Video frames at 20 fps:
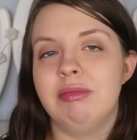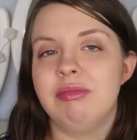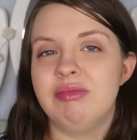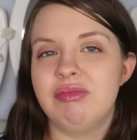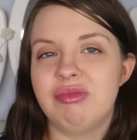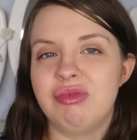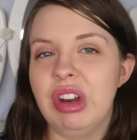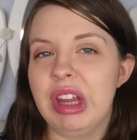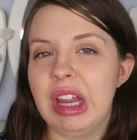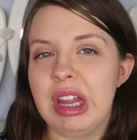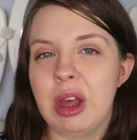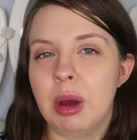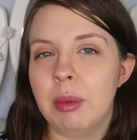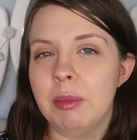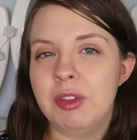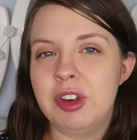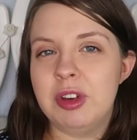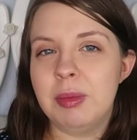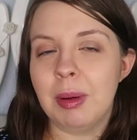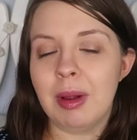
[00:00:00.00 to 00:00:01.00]
really
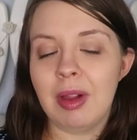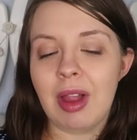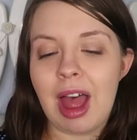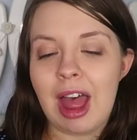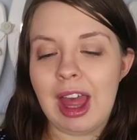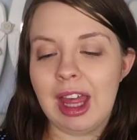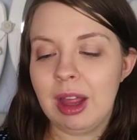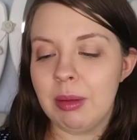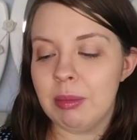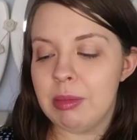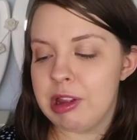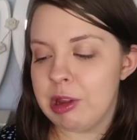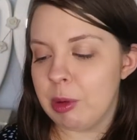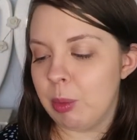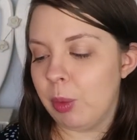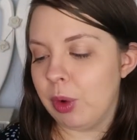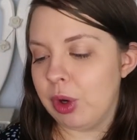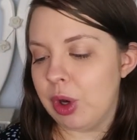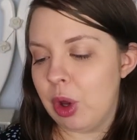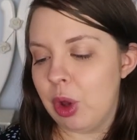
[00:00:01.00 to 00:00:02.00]
comfortable. I am
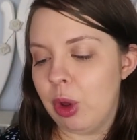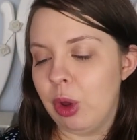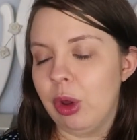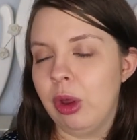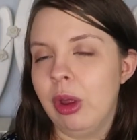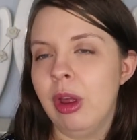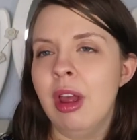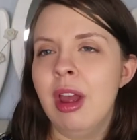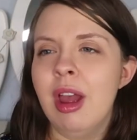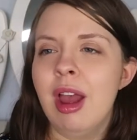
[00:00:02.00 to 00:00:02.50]
someone who,